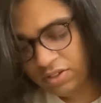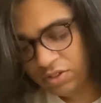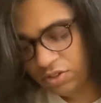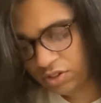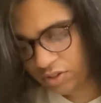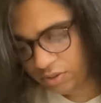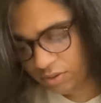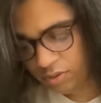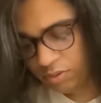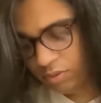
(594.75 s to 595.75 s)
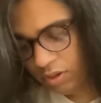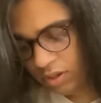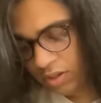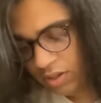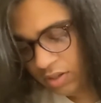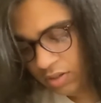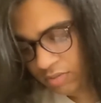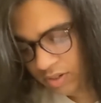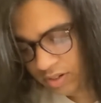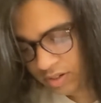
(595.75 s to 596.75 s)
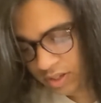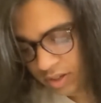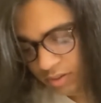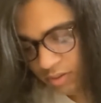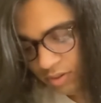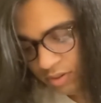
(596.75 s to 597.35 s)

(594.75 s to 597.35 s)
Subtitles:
So where did it go?